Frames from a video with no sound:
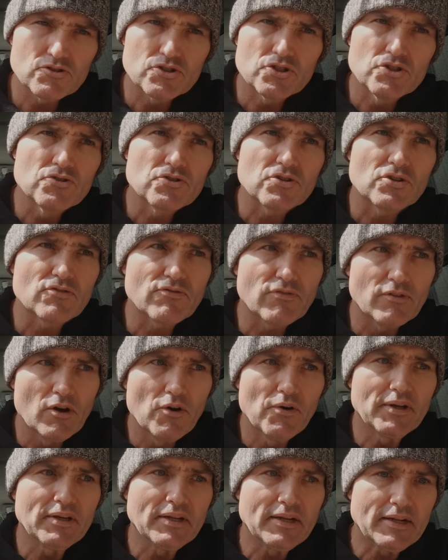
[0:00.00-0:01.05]
juices
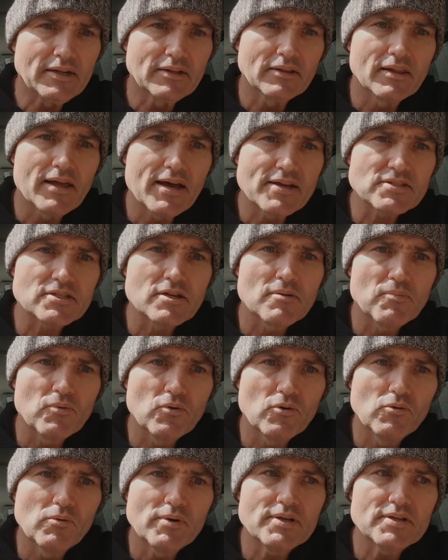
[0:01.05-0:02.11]
flowing. And in the last
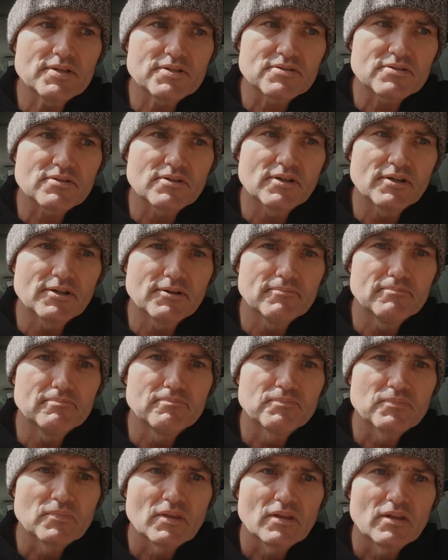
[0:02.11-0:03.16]
couple of weeks,
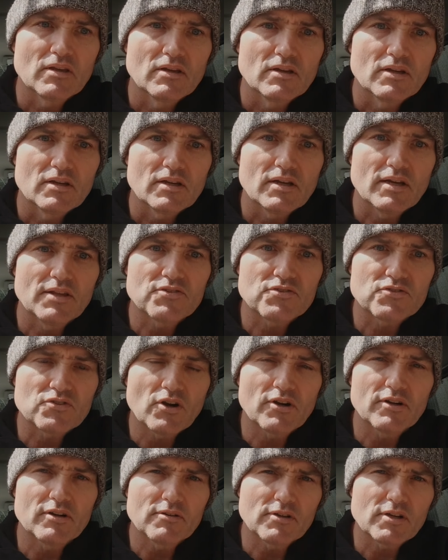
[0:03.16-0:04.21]
it's
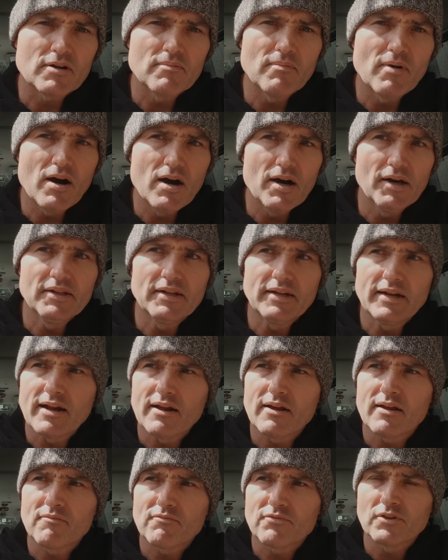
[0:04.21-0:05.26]
starting to come on, and
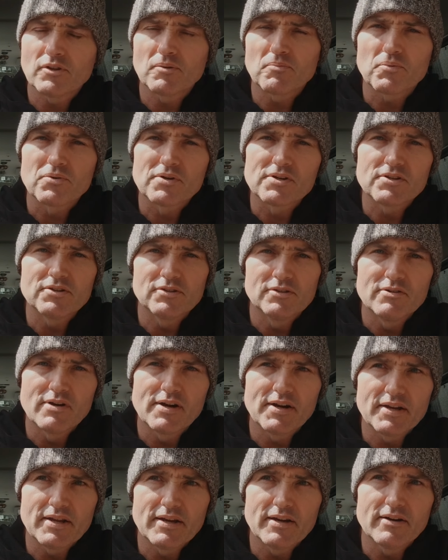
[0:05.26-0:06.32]
I'm feeling pretty good
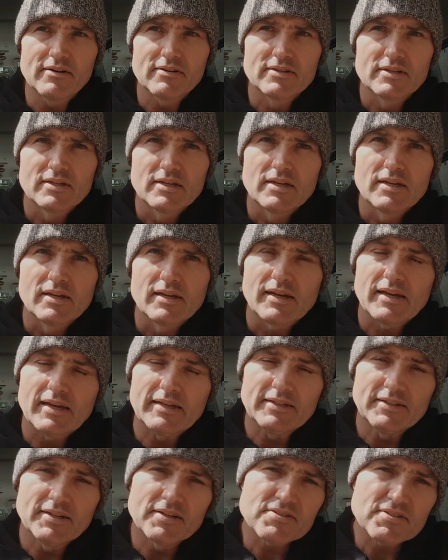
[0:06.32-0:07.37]
right now.
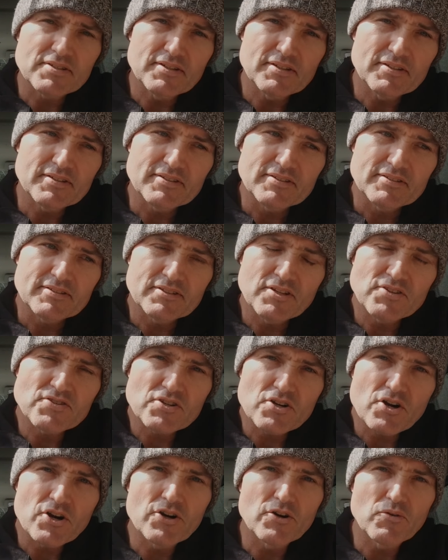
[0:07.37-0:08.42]
And it
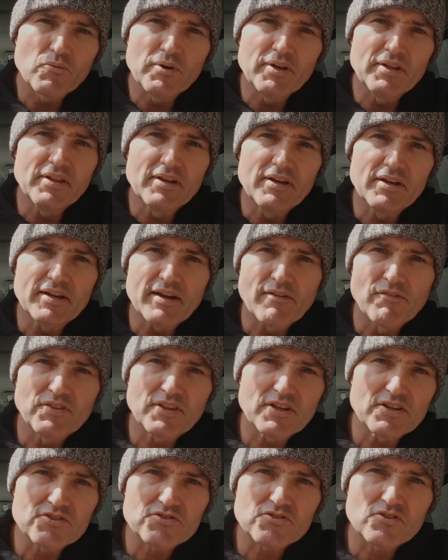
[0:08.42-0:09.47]
doesn't hurt when
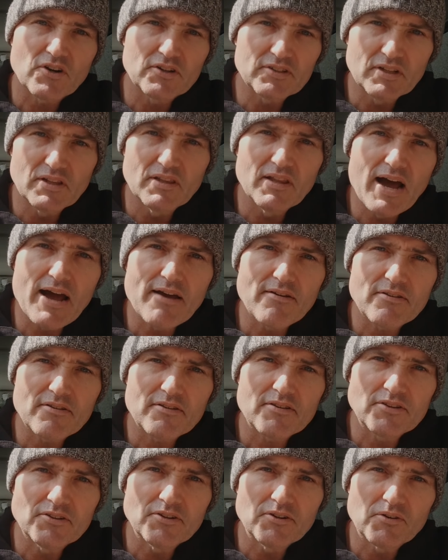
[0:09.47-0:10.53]
everything's starting
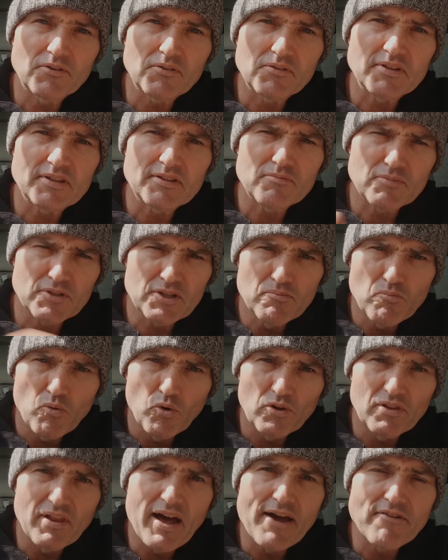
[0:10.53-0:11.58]
to get
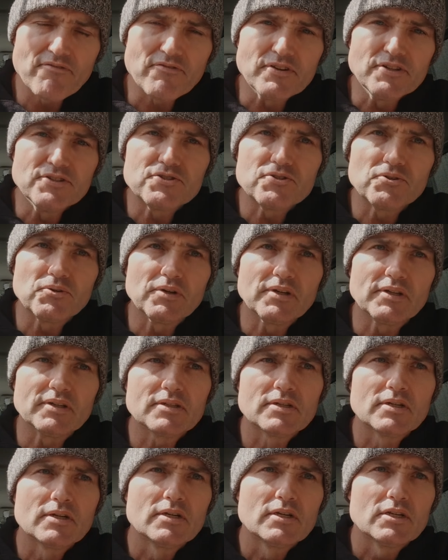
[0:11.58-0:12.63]
more life into it,
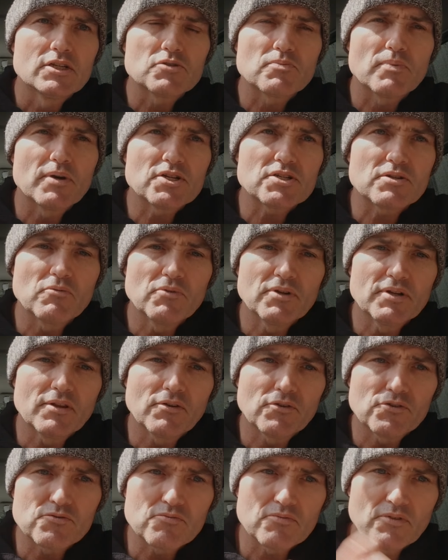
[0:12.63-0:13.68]
especially when
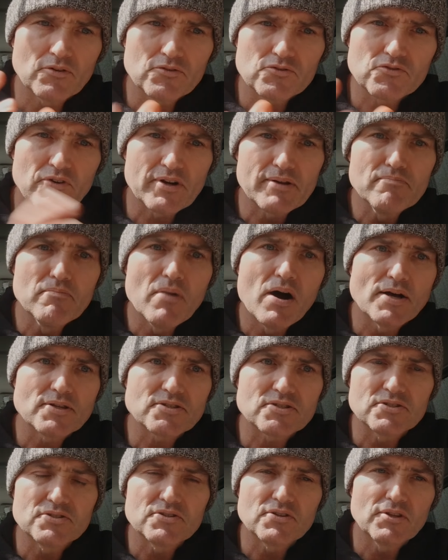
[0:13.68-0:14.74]
those green
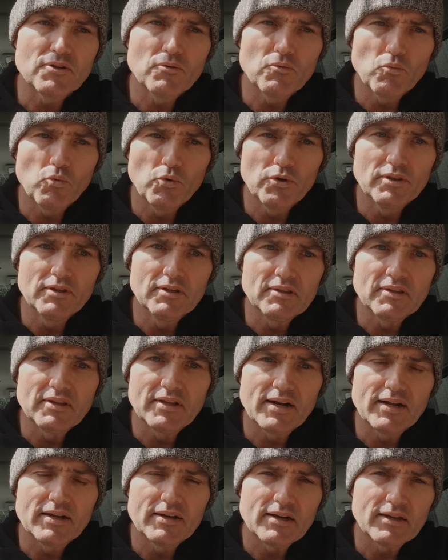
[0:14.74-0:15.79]
mosses and the woodland
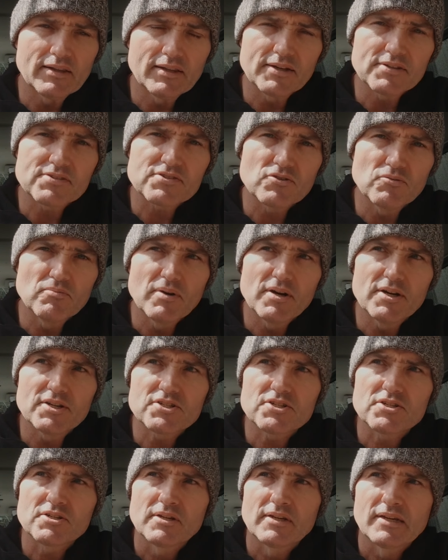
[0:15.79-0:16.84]
that I like so
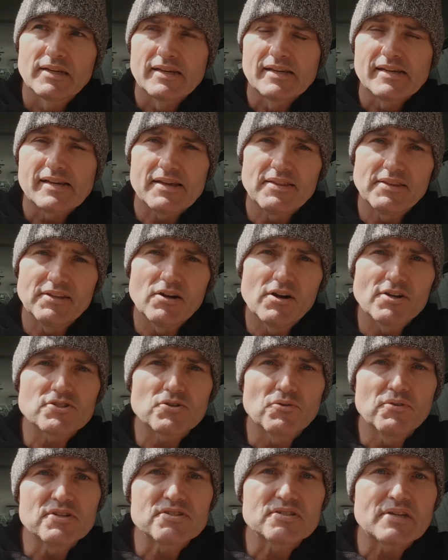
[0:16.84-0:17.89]
much. And then
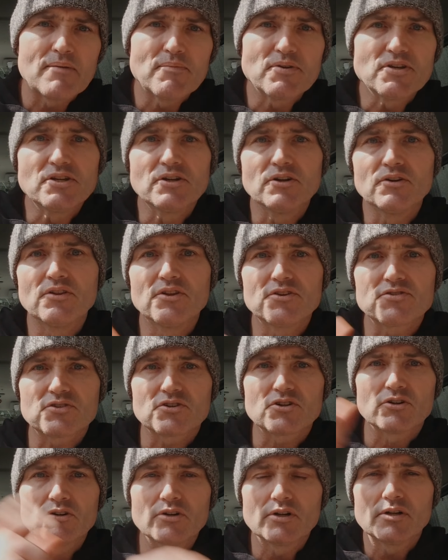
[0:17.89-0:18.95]
also this time of year, the
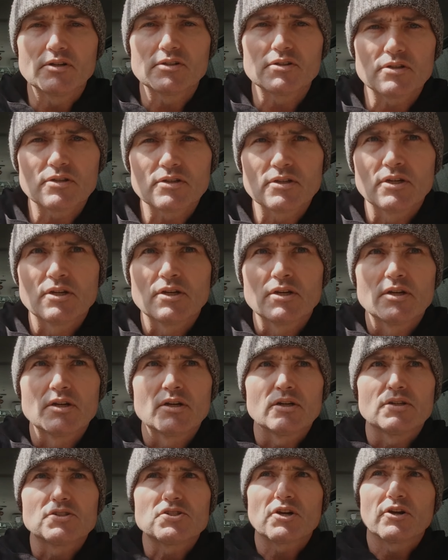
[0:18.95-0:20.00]
sakura
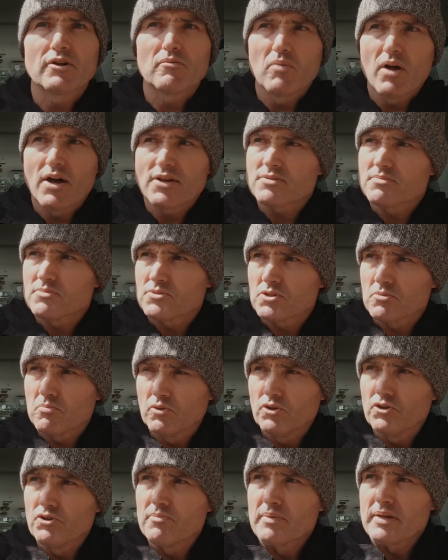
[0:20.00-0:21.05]
cherry blossoms are
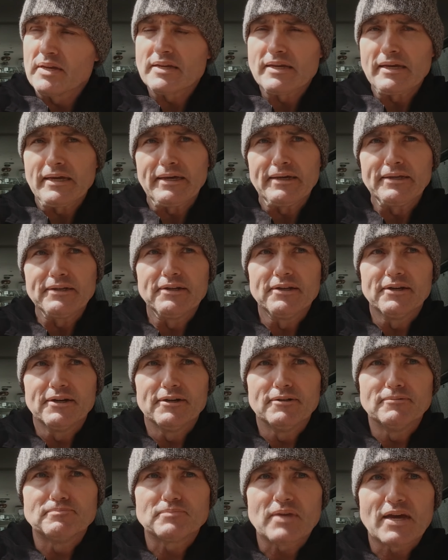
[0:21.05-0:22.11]
blooming, and
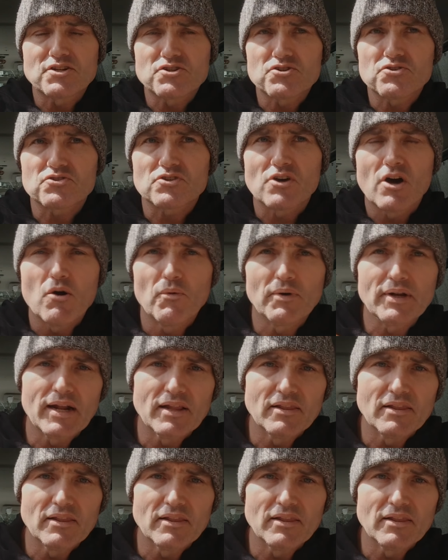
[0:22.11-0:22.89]
as you saw when